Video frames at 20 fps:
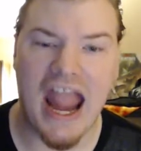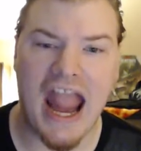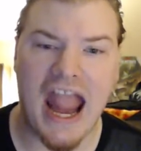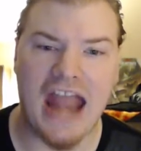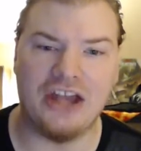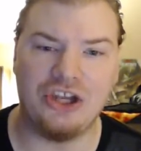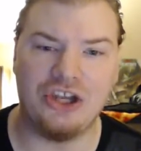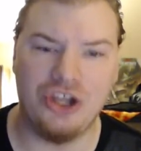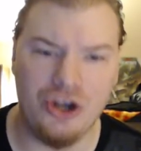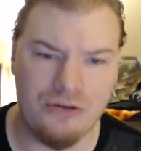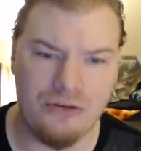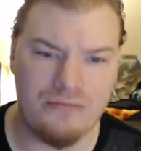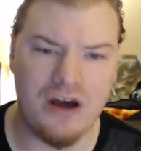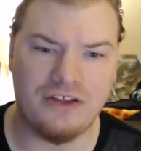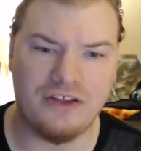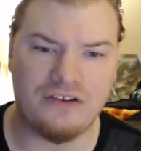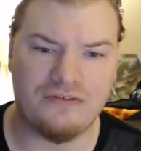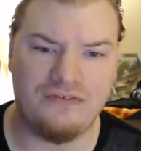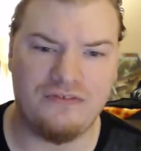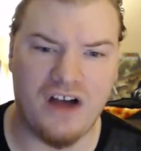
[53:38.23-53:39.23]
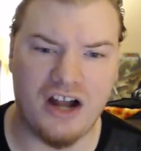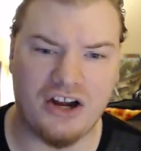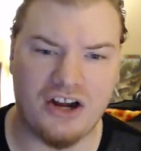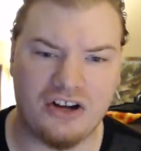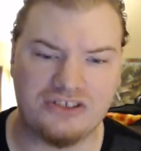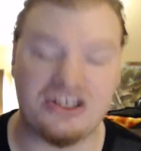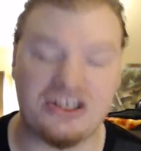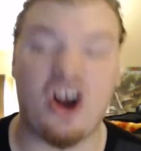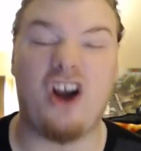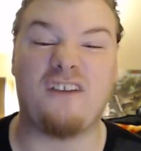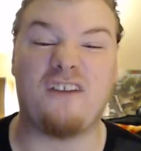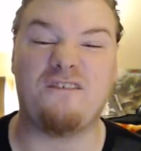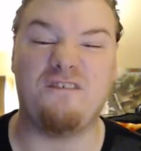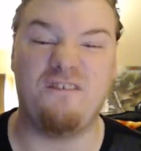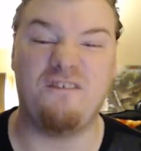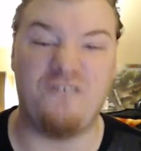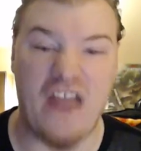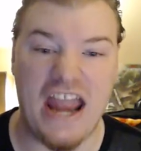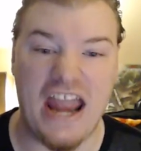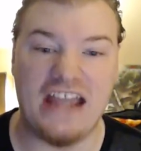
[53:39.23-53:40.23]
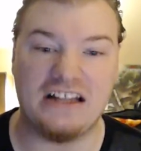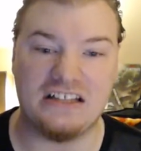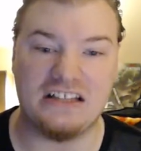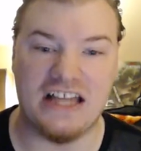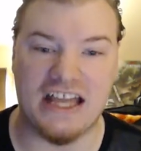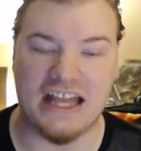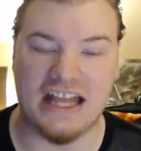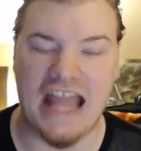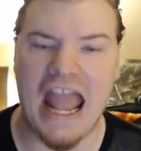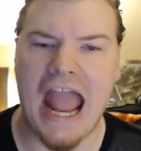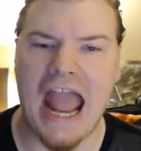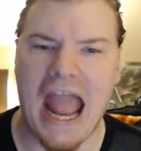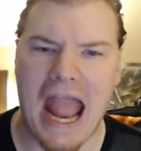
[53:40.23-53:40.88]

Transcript: and you motherfuckers are failing